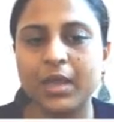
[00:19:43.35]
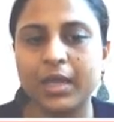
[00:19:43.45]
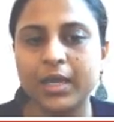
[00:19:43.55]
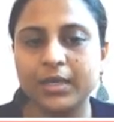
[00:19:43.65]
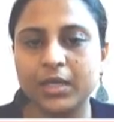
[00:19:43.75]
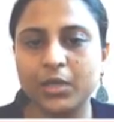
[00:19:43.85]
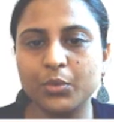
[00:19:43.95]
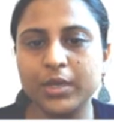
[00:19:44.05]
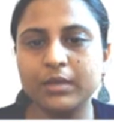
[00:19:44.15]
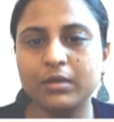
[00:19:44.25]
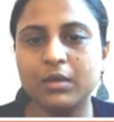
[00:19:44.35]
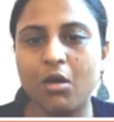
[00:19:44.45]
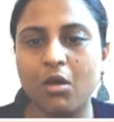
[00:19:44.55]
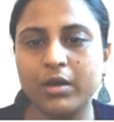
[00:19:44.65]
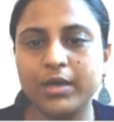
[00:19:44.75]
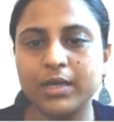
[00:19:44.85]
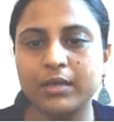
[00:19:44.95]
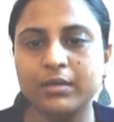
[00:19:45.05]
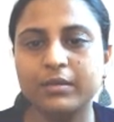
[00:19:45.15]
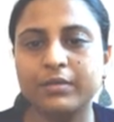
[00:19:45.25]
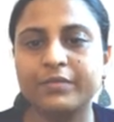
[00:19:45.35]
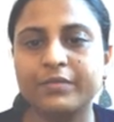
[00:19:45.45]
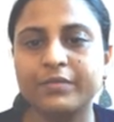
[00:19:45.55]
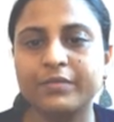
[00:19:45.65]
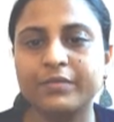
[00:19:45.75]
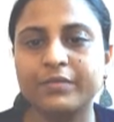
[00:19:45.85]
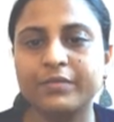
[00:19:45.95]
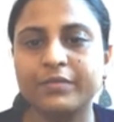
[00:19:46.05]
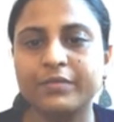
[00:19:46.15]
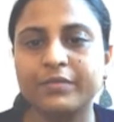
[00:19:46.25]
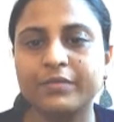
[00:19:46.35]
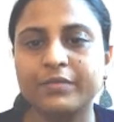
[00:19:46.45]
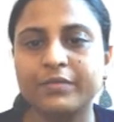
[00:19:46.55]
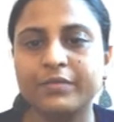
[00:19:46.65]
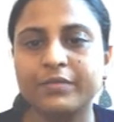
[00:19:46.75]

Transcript: including audit, filing of reports,